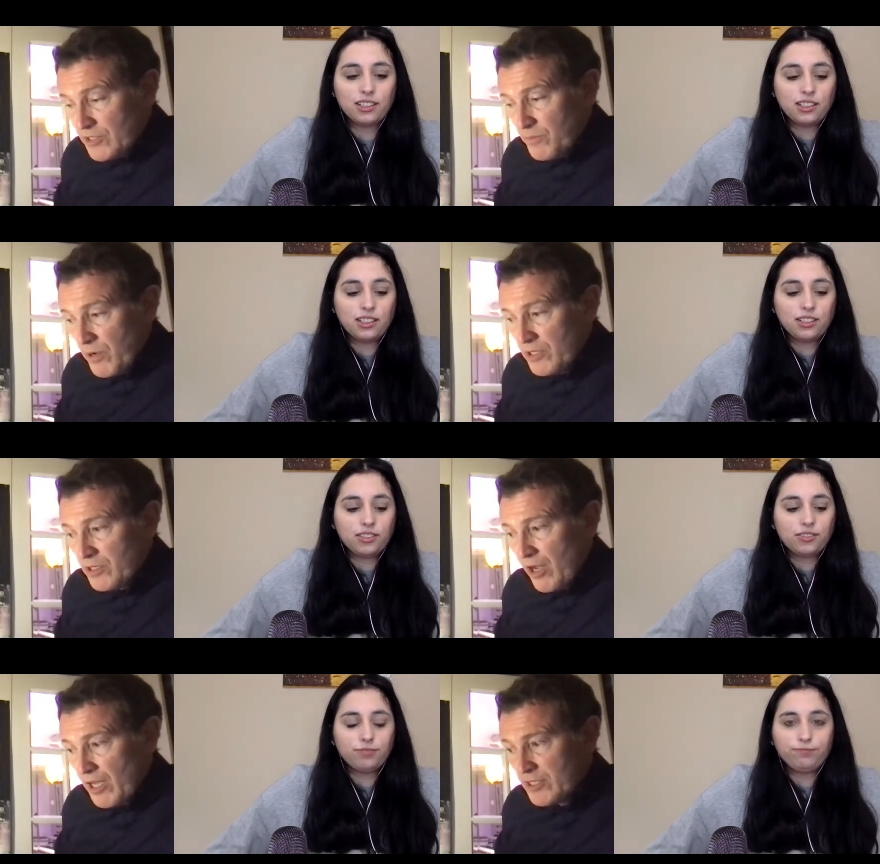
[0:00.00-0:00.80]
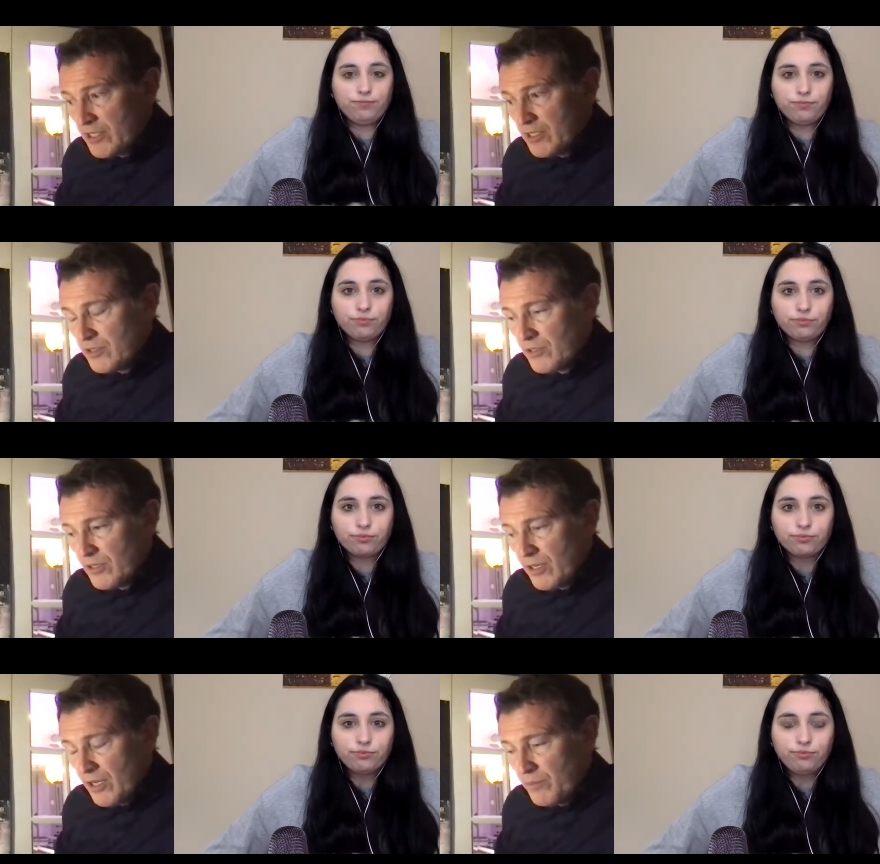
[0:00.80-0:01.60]
Speaker 1: my I did
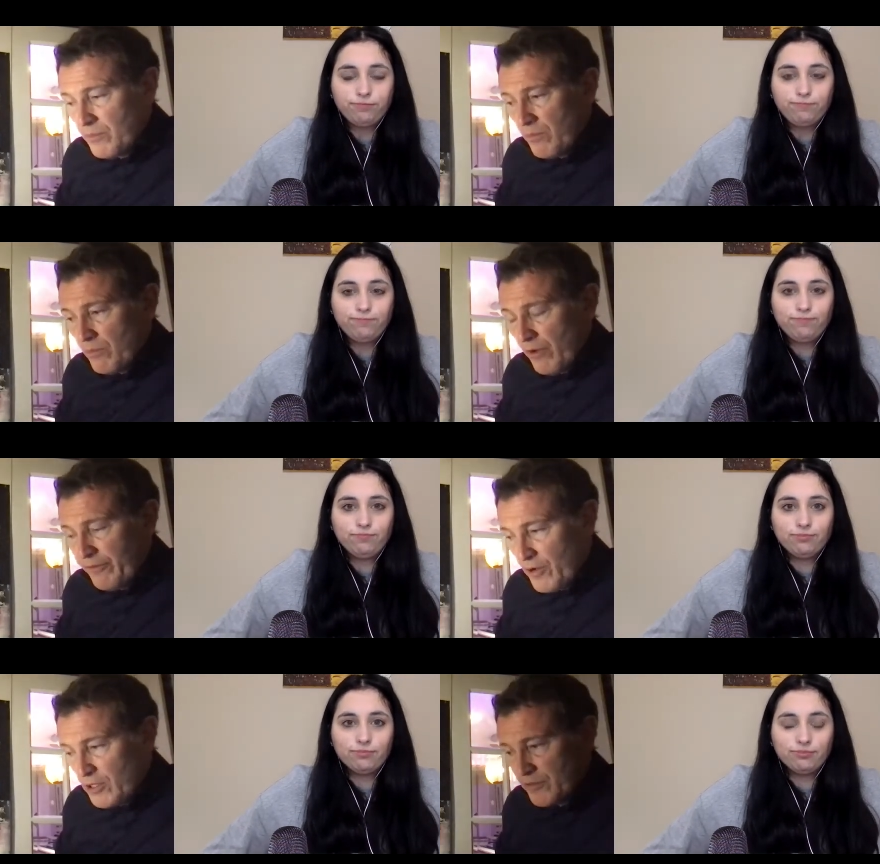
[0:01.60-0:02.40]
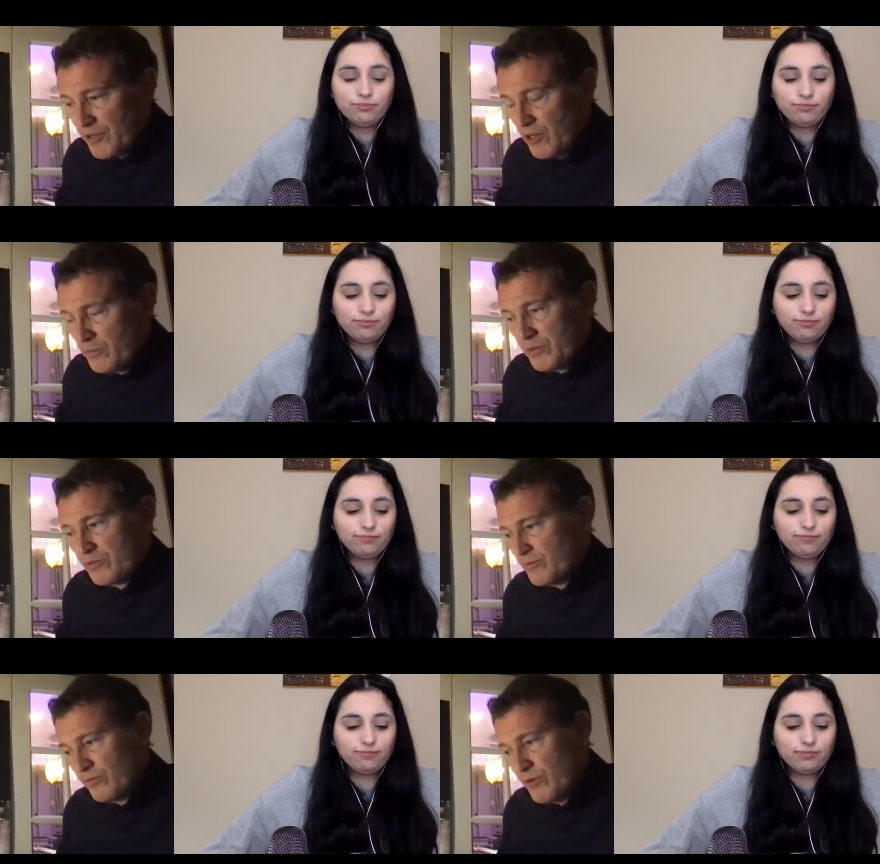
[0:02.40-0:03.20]
um, my first film was
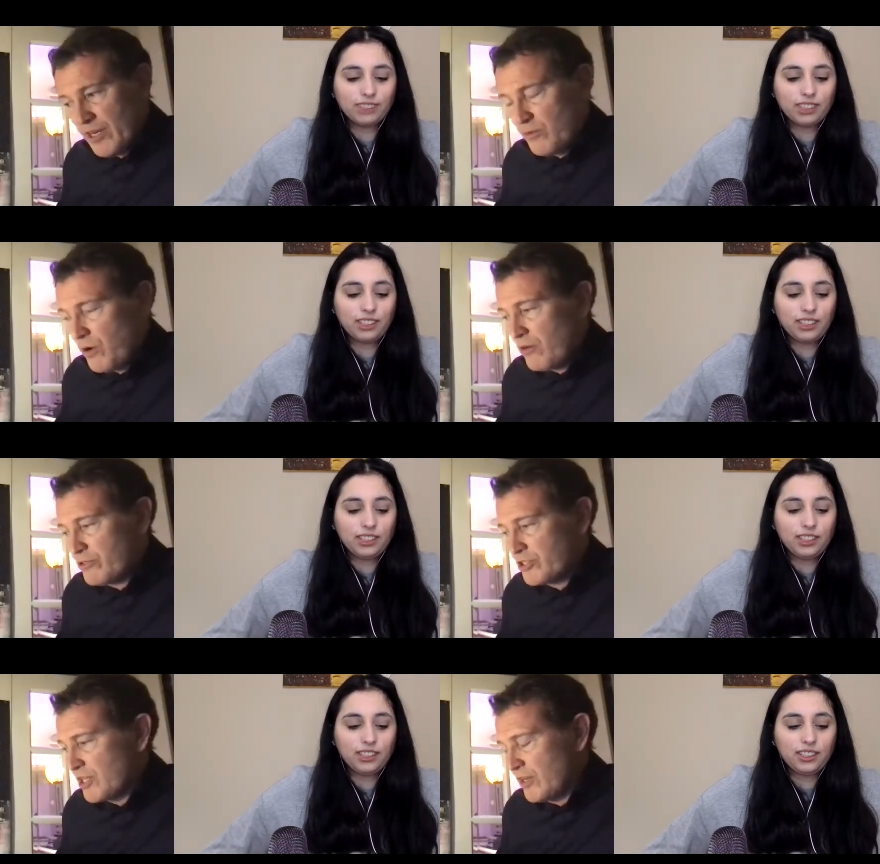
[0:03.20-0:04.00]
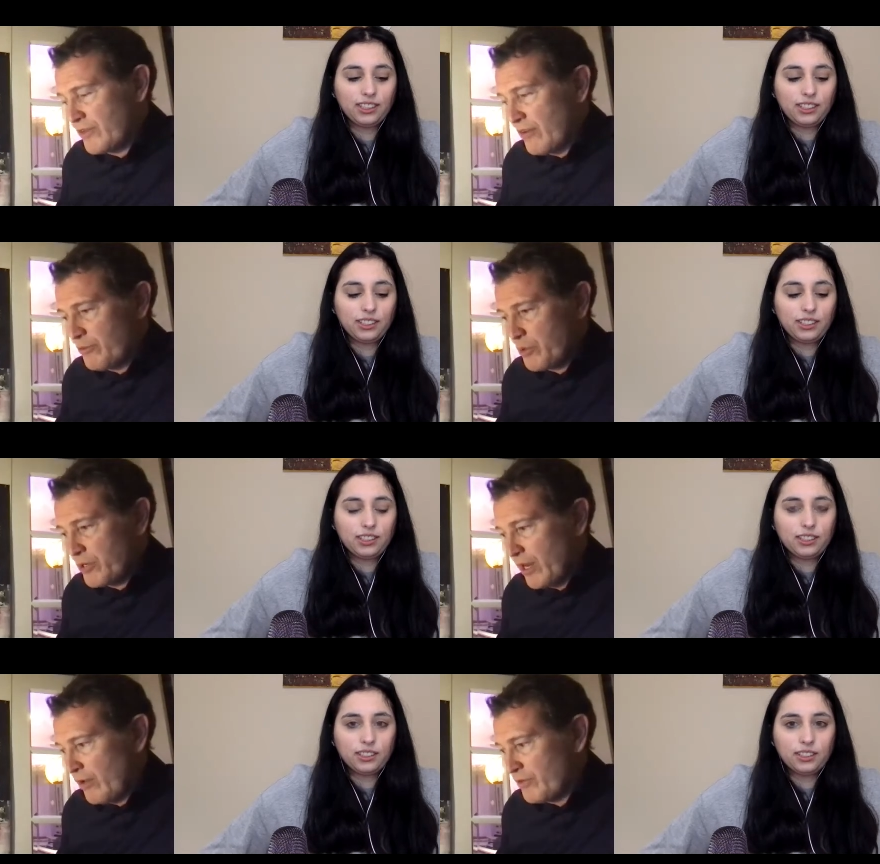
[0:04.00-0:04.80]
really well received.
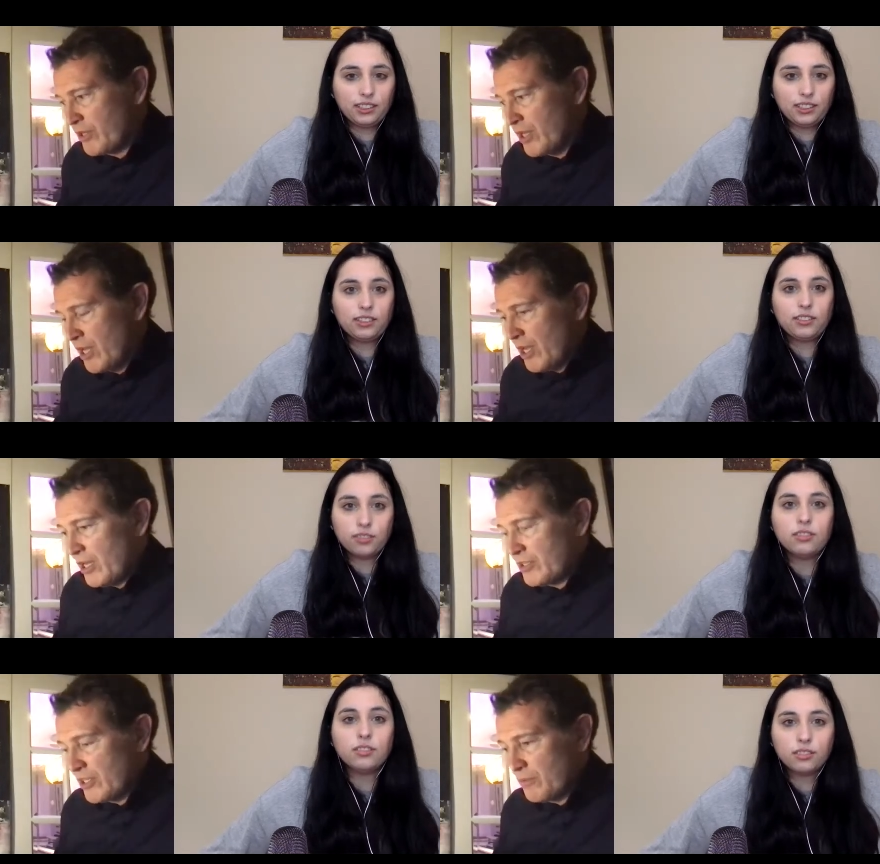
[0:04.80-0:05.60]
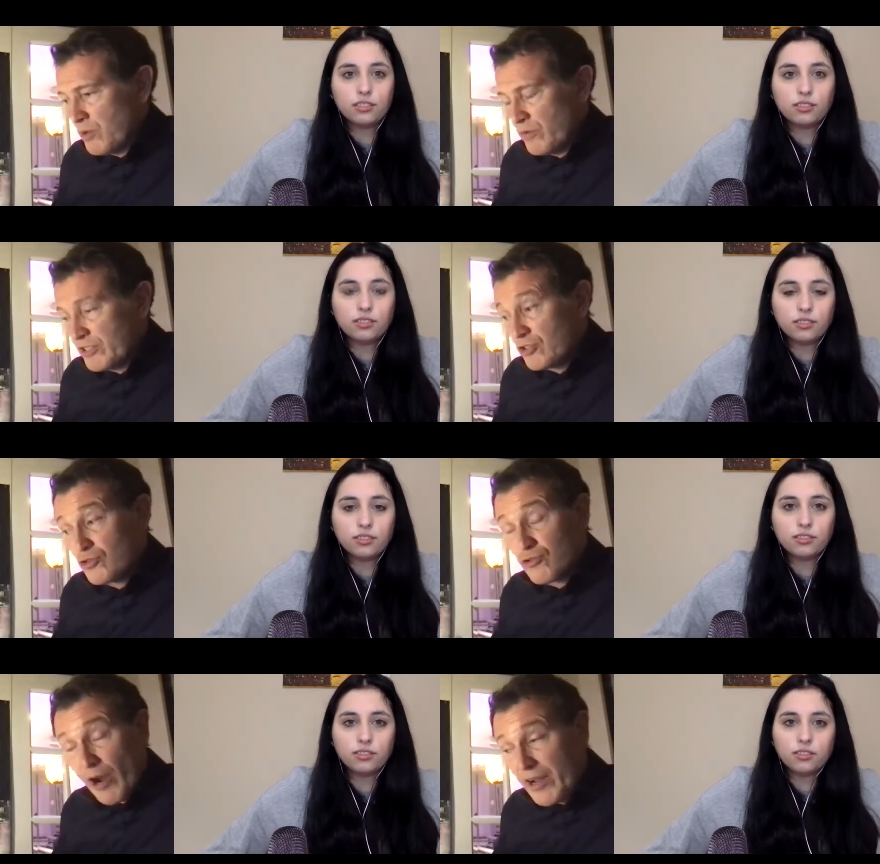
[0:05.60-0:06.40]
Everybody loved it. I did a movie
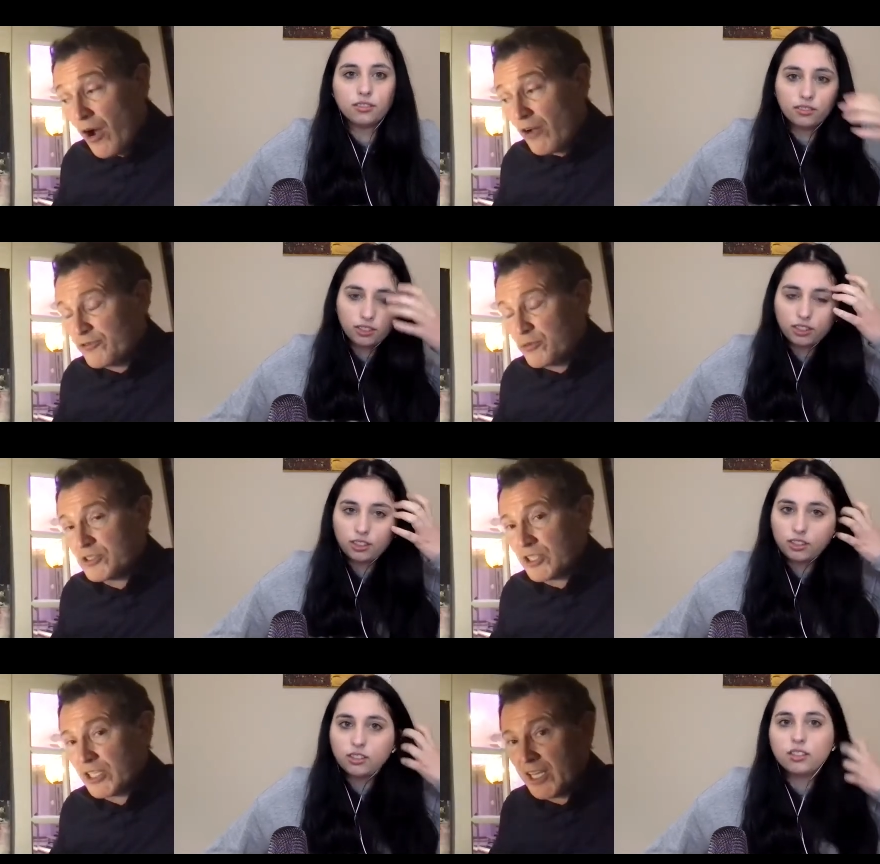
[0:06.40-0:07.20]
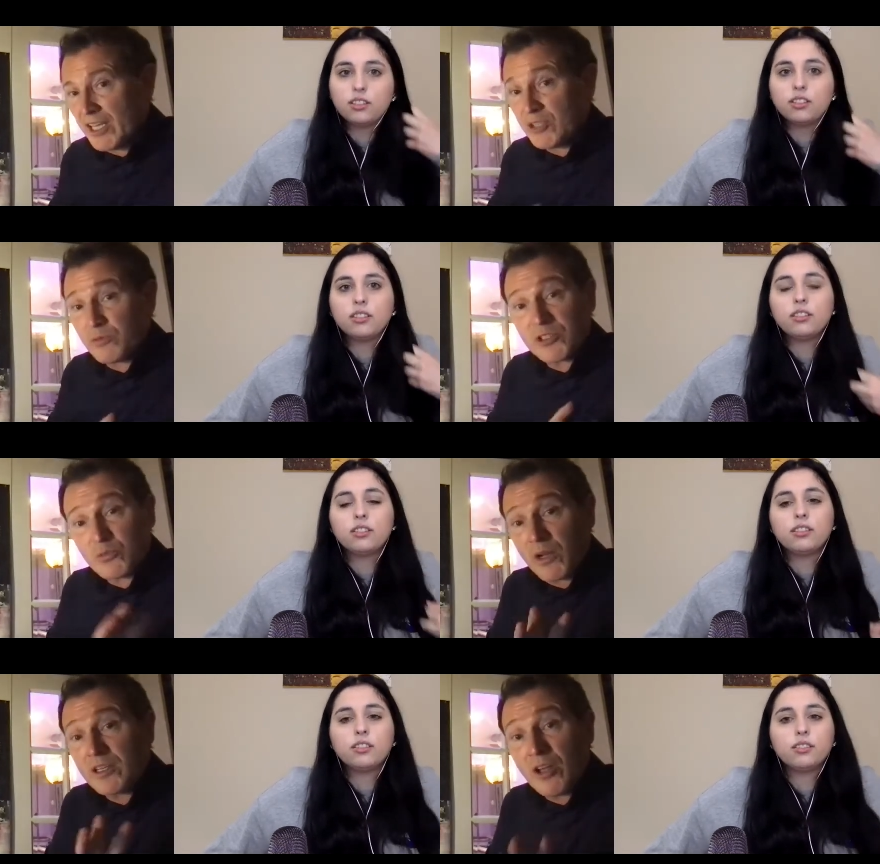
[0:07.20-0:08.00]
straight afterwards, The Kid, which
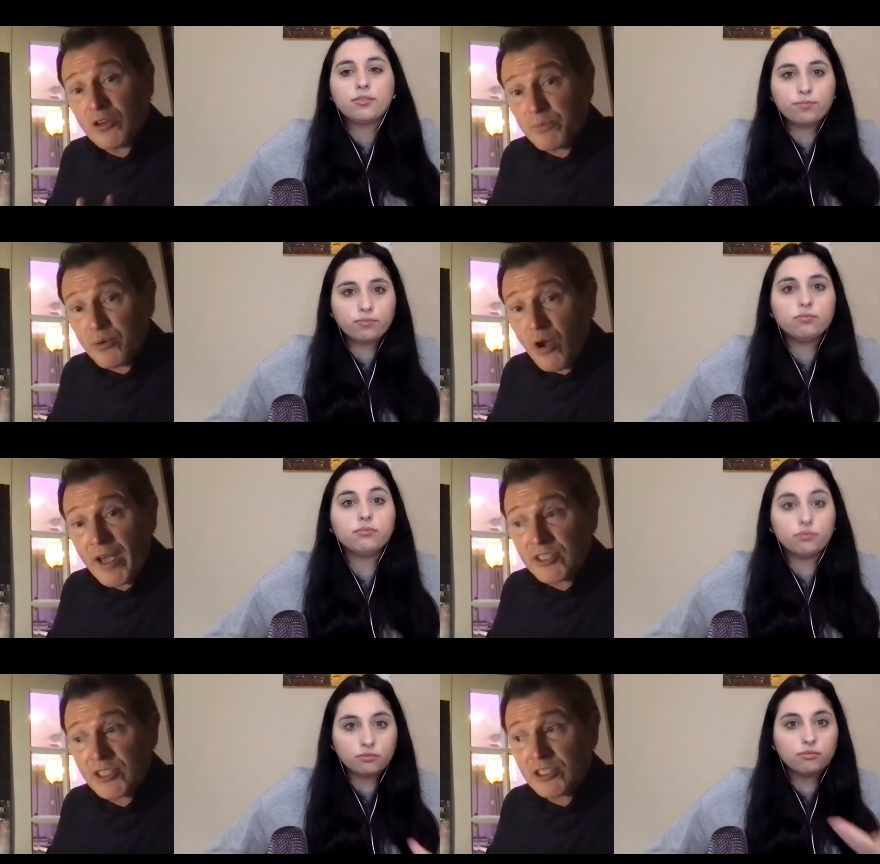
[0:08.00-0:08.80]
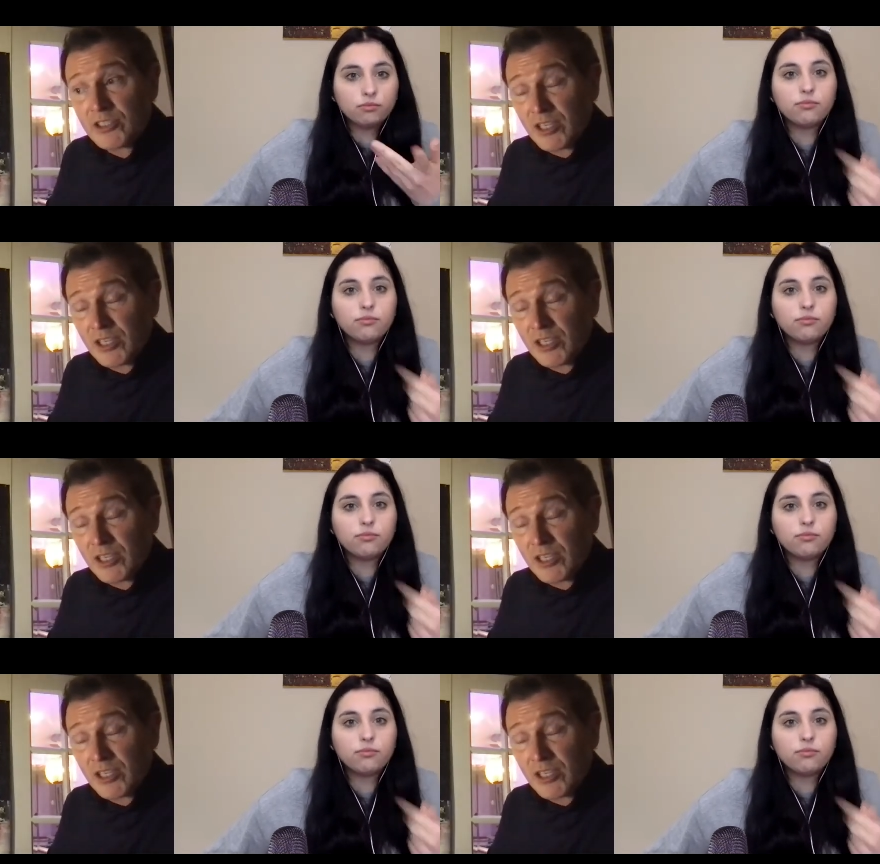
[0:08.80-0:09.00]
won a load of prizes, did